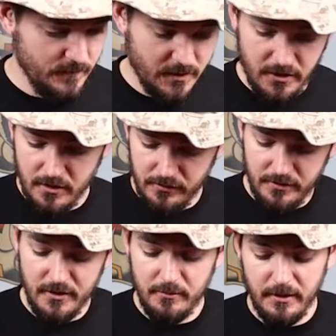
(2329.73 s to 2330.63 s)
kudos
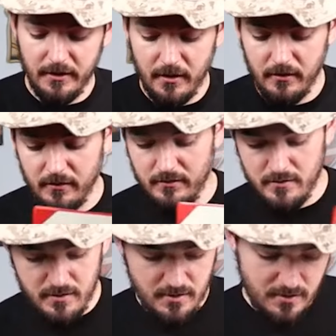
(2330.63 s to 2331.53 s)
to you, big dog.
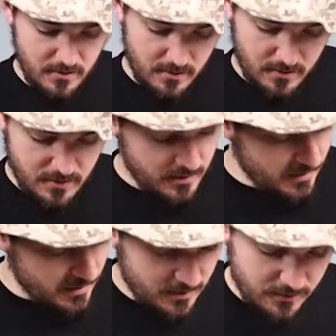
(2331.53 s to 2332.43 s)

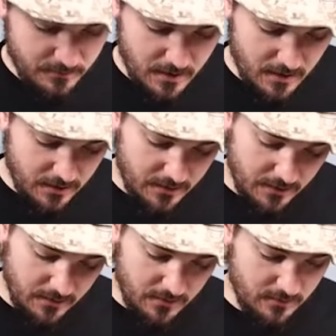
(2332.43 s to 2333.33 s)
Here's
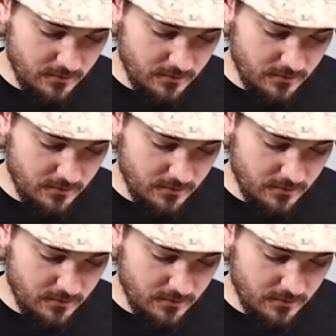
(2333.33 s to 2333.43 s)
my